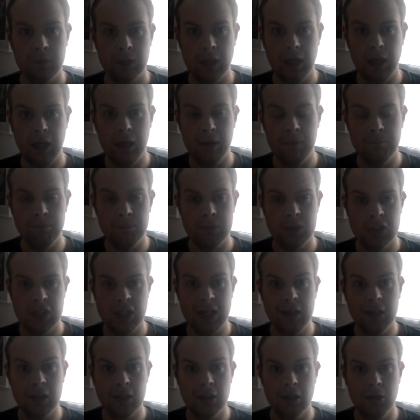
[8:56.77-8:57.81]

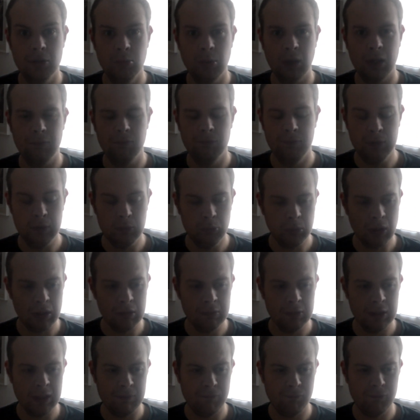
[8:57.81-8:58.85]
Shanko one, the
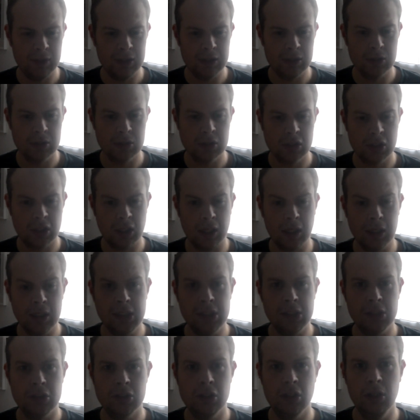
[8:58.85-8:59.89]
one in the
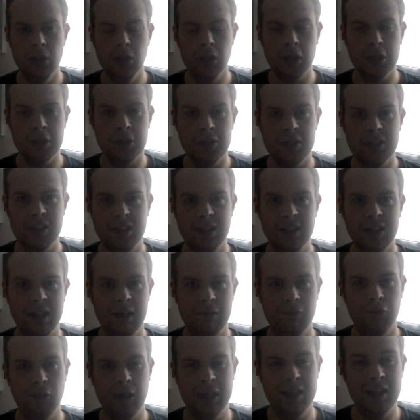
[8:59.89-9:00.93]
China to London
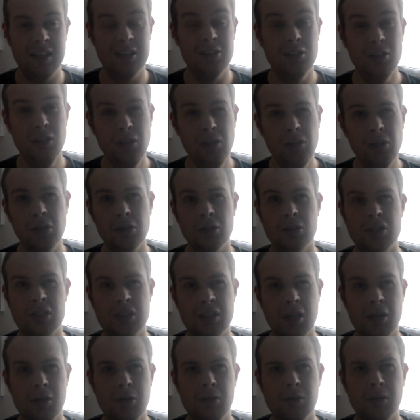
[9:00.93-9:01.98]
livery. It looks
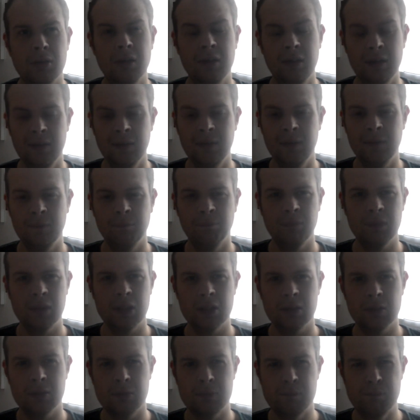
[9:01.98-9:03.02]
so
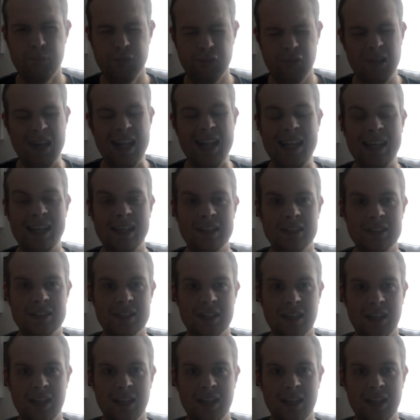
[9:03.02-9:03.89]
brilliant,